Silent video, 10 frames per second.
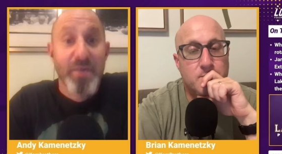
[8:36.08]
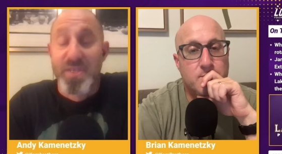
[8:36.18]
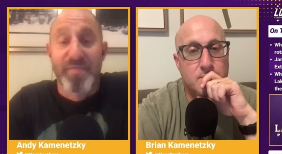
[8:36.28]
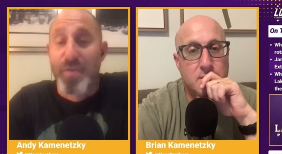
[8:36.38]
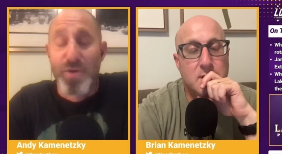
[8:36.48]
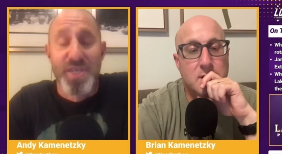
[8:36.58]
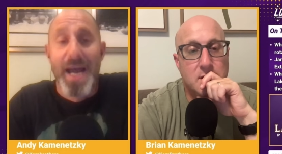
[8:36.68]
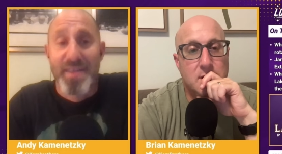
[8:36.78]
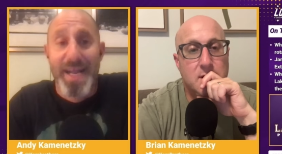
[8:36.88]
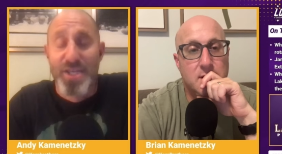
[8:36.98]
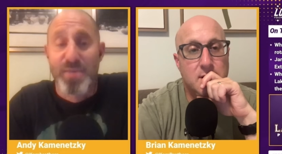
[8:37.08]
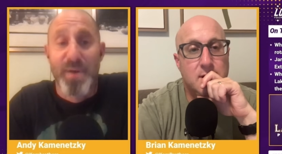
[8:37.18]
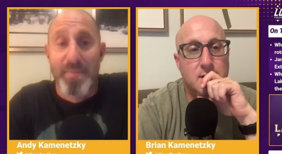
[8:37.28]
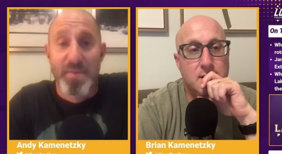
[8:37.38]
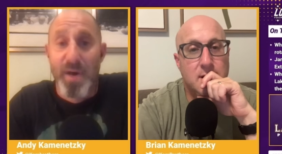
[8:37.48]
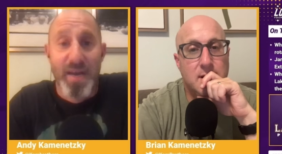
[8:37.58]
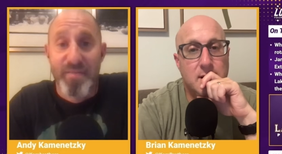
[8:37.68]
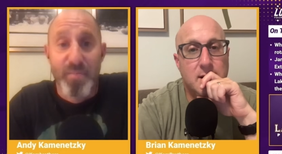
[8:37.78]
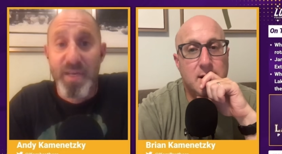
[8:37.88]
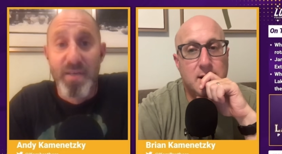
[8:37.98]
Speaker 1: was the first guy that actually popped to mind
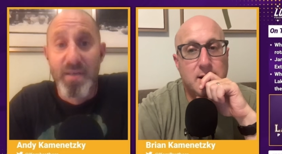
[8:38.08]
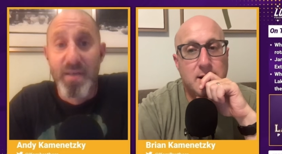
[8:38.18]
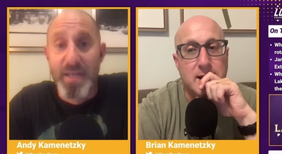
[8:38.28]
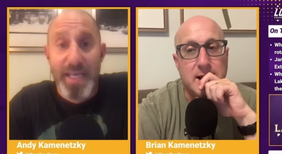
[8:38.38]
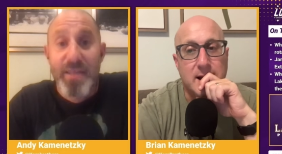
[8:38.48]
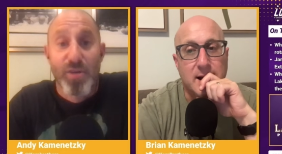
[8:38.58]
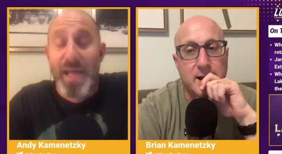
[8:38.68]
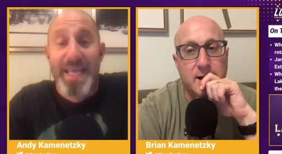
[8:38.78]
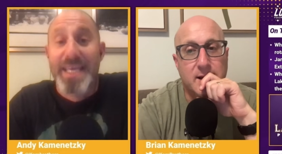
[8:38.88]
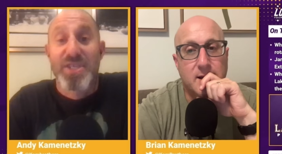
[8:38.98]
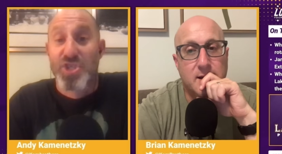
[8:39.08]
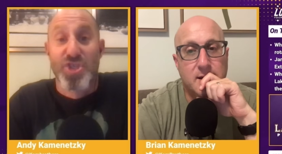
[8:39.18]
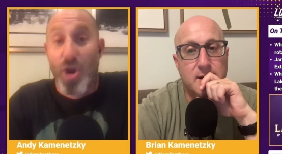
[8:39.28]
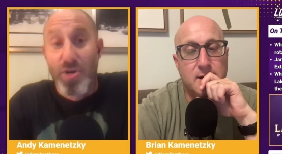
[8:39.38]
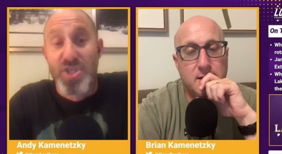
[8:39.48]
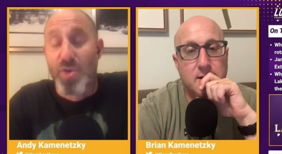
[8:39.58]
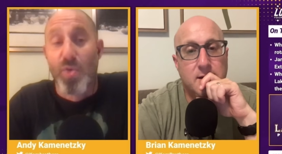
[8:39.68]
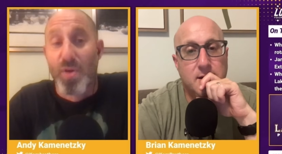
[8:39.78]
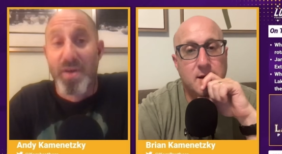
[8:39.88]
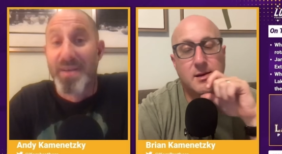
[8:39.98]
for me. Yeah. Either like he starts
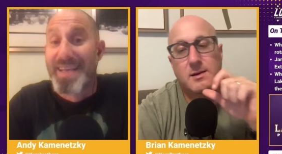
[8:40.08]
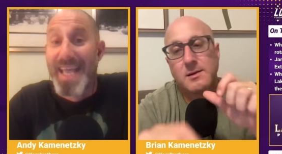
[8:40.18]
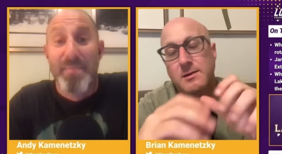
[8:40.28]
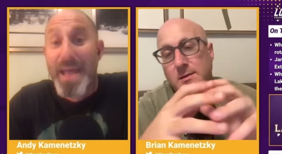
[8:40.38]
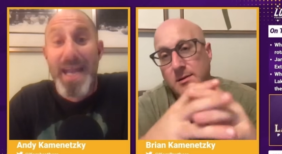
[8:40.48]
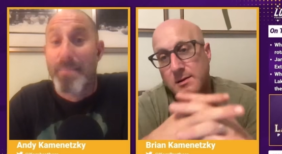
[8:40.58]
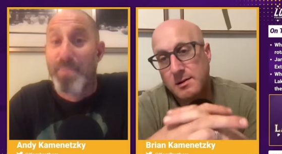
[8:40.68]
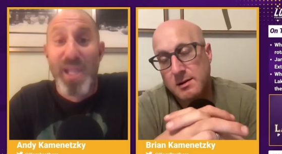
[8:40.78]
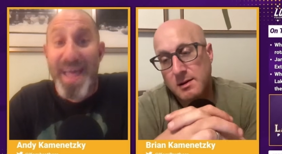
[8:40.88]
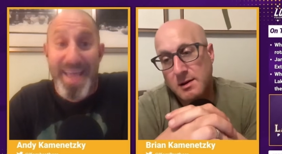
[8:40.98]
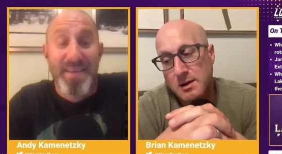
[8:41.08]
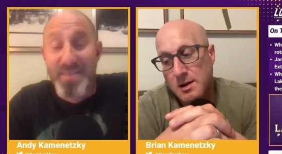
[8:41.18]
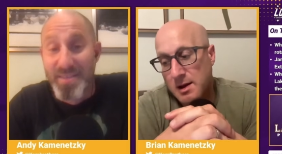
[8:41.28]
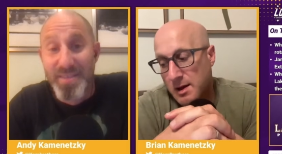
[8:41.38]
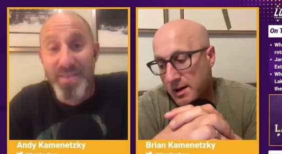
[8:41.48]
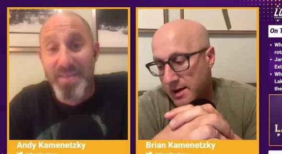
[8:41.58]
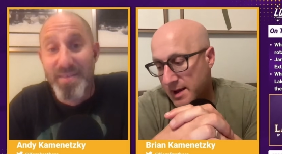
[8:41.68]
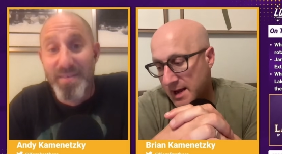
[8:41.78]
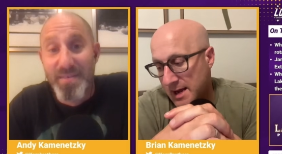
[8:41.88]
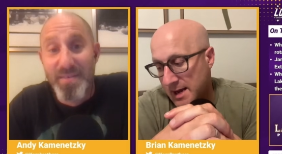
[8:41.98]
or
Speaker 2: he may not play.
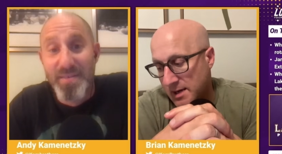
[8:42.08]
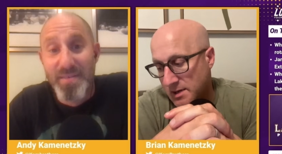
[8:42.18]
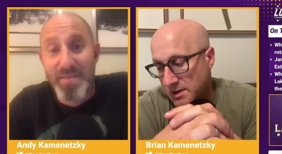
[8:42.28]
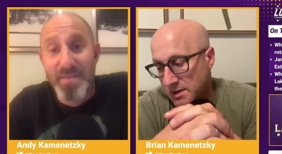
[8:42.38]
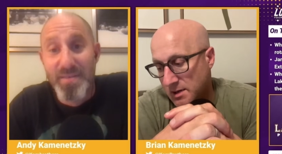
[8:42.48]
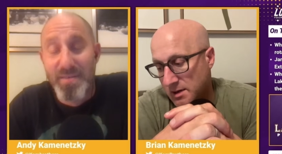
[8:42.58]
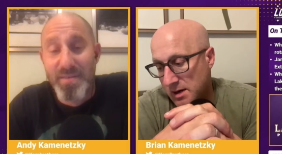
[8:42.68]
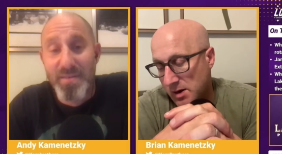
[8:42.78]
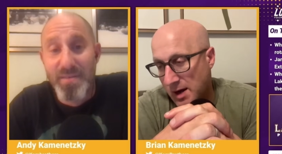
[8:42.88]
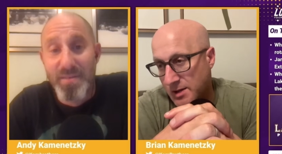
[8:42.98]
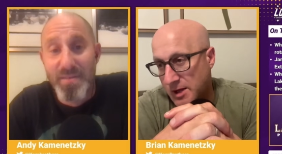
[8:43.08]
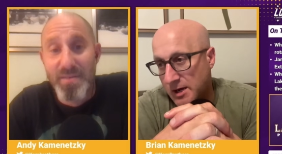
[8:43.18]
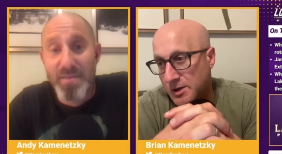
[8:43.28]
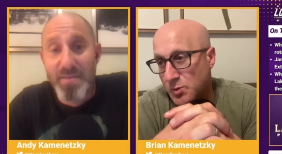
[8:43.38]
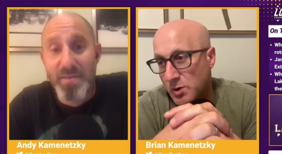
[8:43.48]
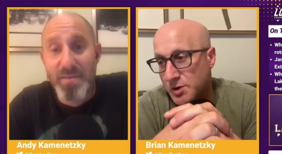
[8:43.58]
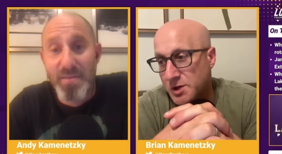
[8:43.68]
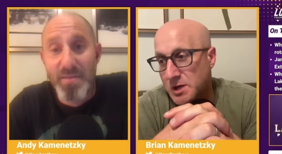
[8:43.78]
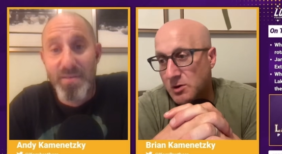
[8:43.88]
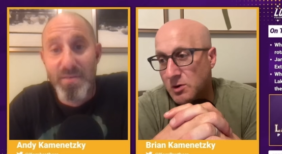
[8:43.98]
And you know, I think because we're
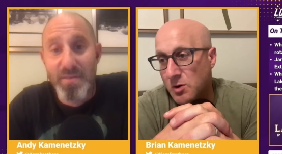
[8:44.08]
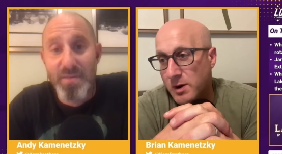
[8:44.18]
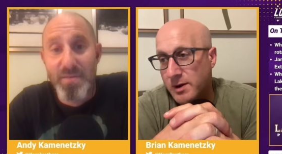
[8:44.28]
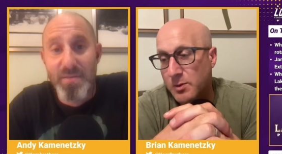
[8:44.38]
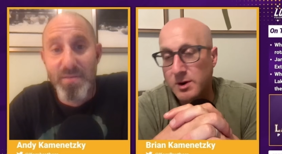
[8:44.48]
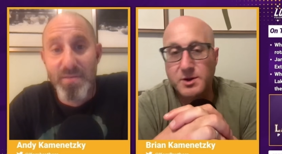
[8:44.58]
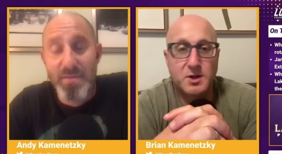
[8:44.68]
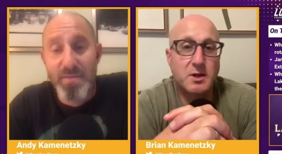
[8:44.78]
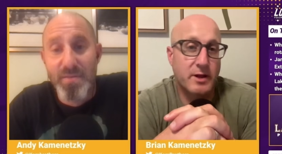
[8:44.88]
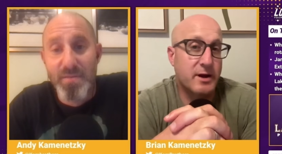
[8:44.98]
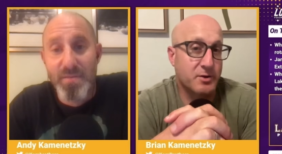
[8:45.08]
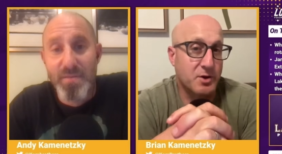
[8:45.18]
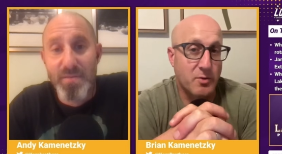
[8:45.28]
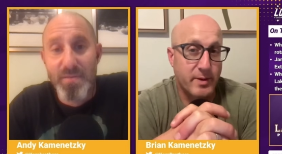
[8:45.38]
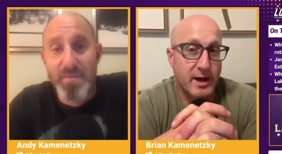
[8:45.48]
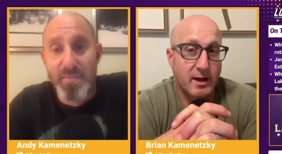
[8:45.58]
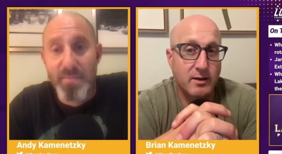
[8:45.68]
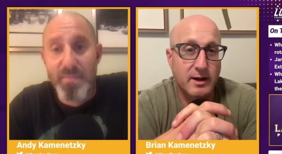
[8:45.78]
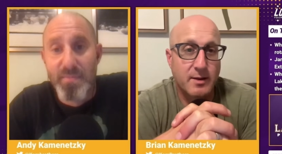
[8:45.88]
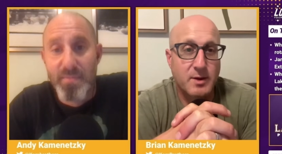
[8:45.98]
still going, we're going to see the Lakers go
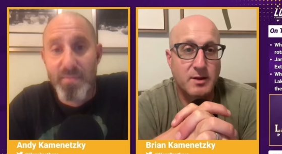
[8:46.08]
big. Like, I